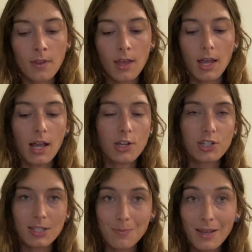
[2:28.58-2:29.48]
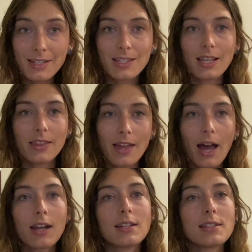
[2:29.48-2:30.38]
and just mixing
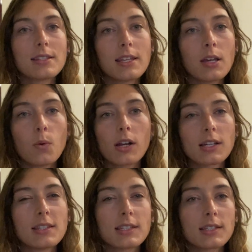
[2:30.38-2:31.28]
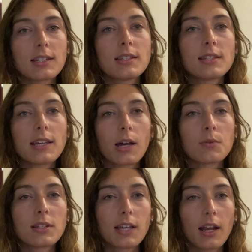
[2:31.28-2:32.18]
that and seeing what consistency I
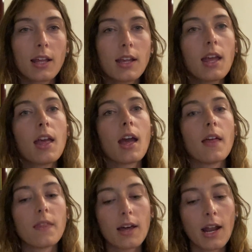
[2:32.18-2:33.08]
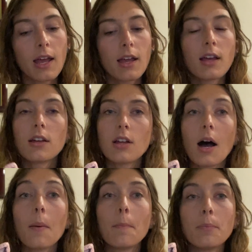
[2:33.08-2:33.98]
was getting. And then I
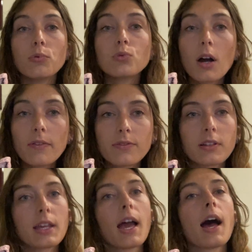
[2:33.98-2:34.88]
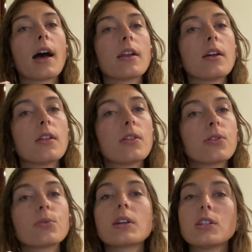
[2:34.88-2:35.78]
roughly had
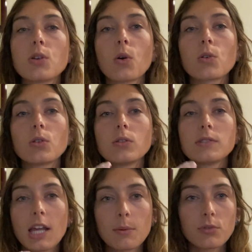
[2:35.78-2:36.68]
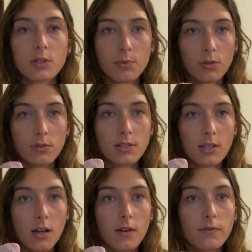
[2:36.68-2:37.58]
3 total tablespoons
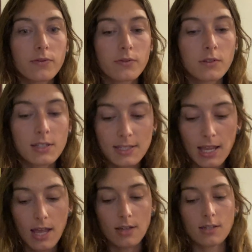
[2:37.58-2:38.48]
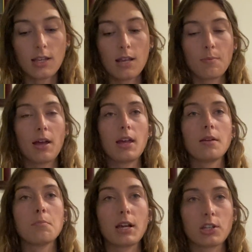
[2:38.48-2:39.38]
of sand in my
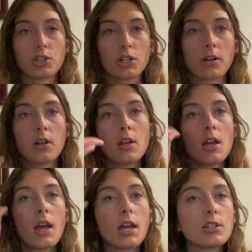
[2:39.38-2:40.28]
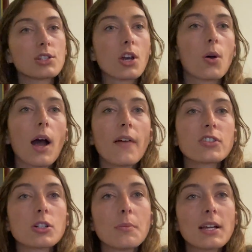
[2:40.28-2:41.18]
mixture. And so
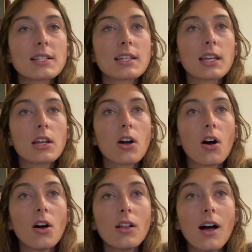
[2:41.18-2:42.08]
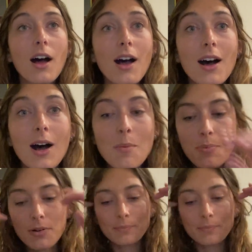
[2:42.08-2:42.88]
after mixing it all up,